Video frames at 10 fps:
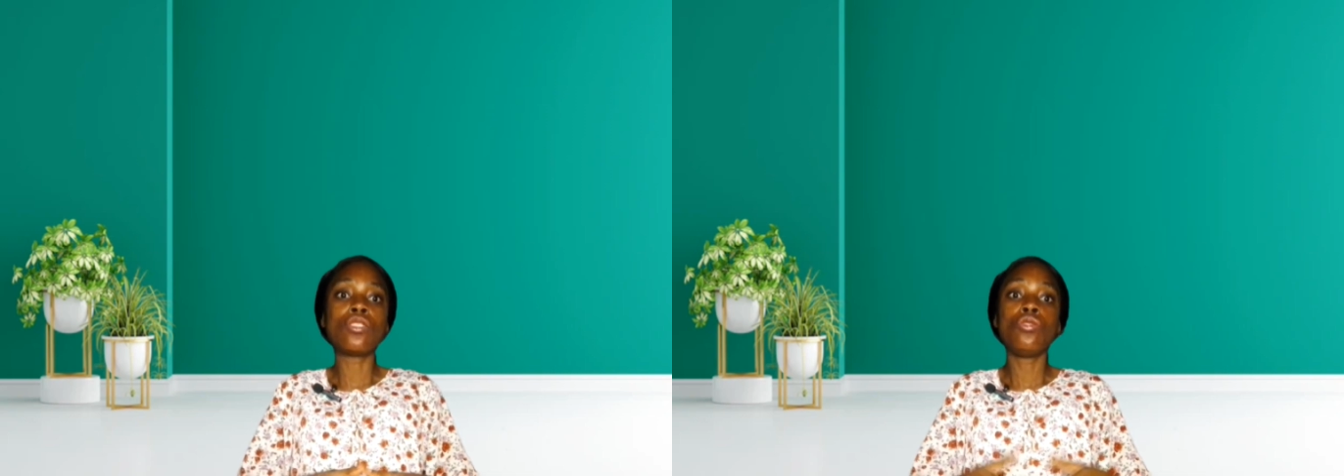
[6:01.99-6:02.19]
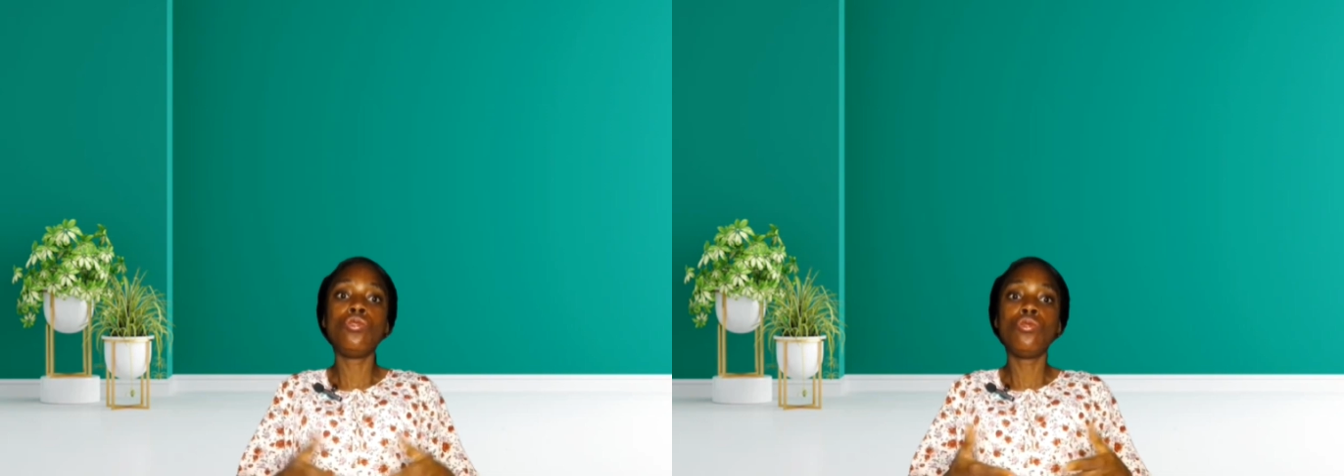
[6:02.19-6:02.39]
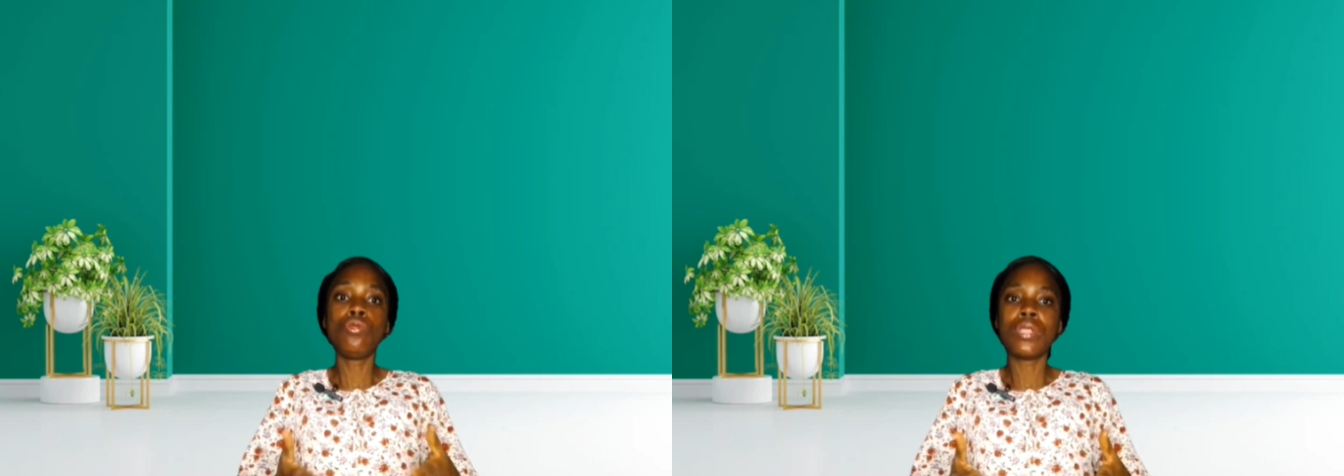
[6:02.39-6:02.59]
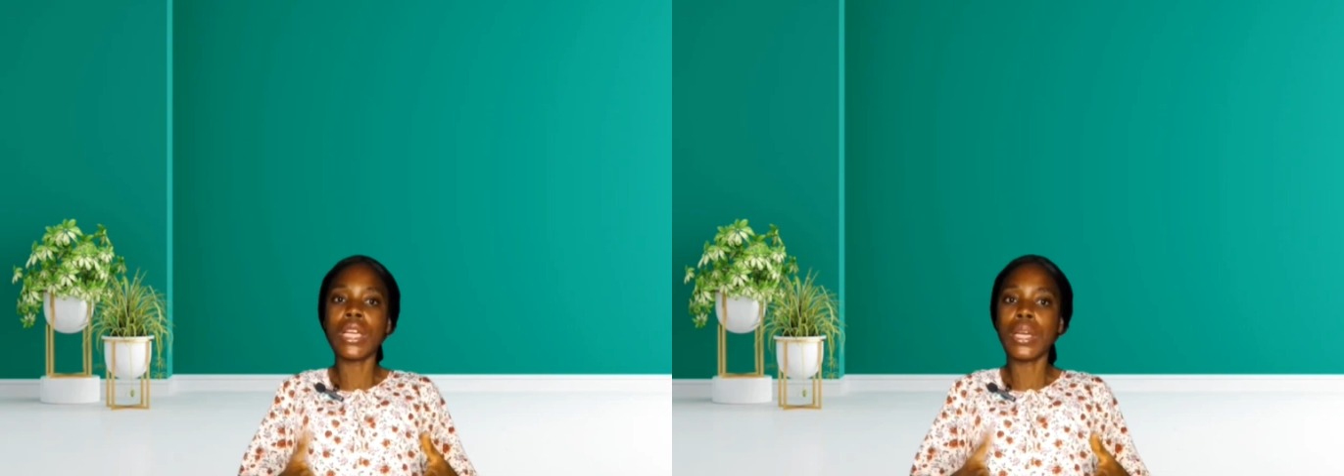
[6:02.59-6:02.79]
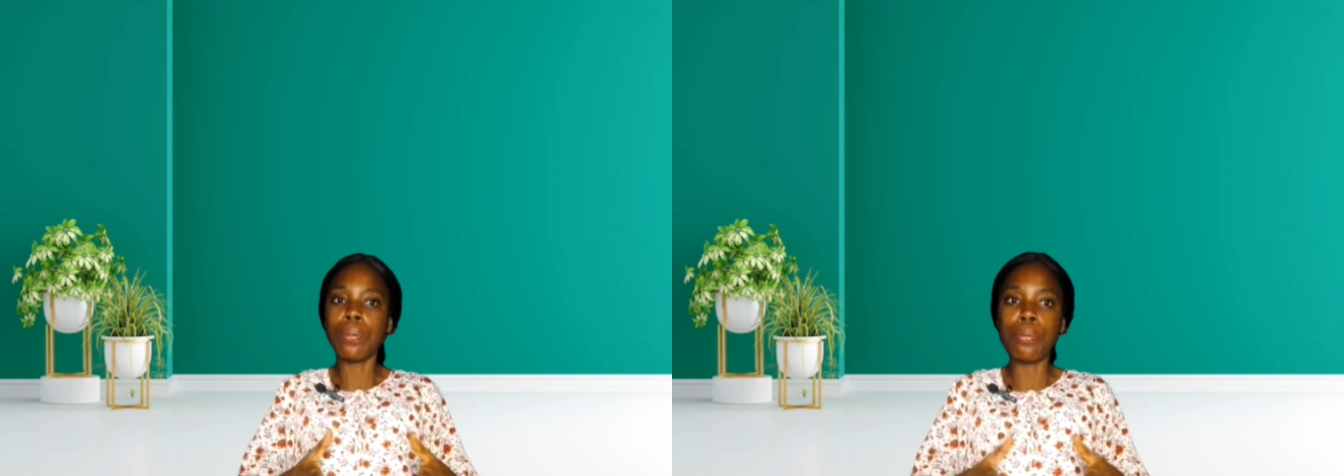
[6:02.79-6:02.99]
you use
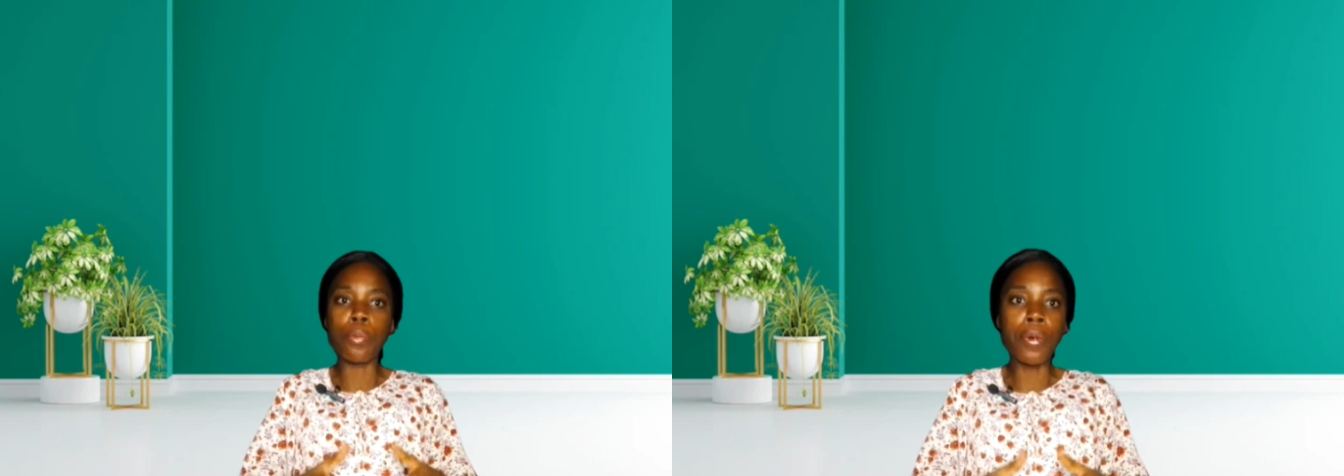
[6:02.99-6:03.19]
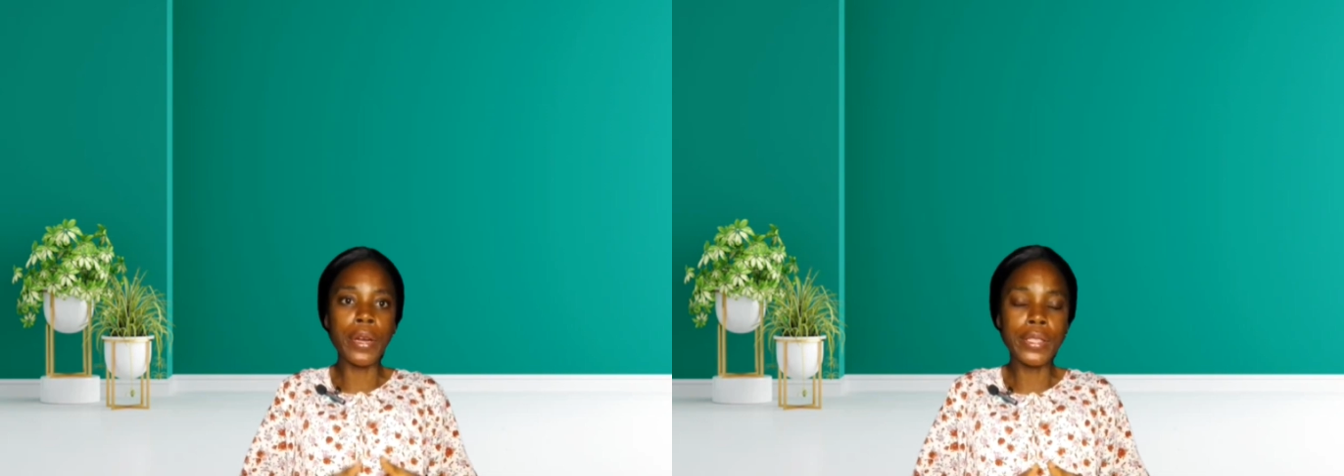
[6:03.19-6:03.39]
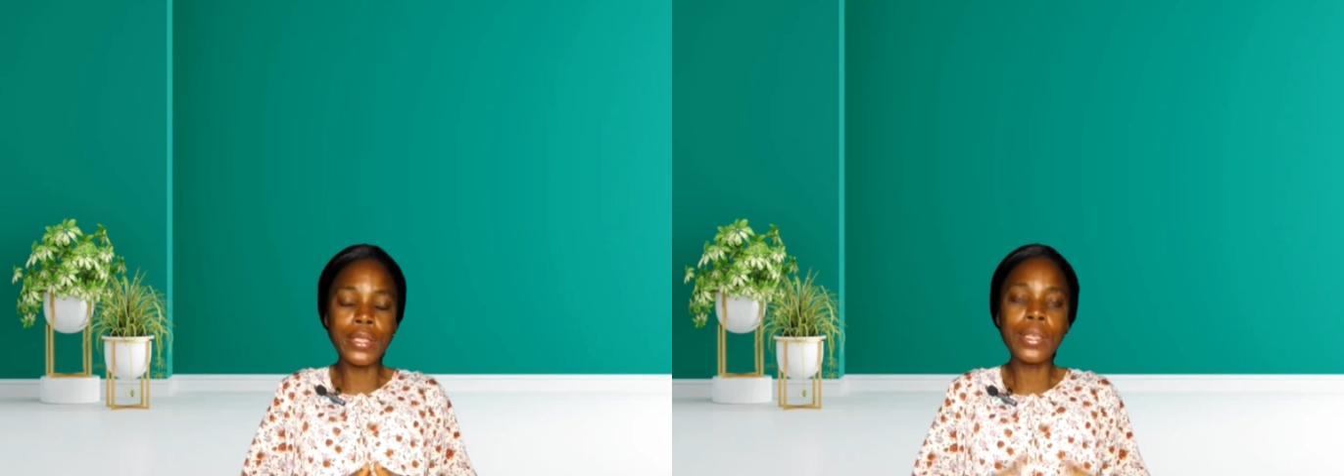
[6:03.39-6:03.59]
a boiled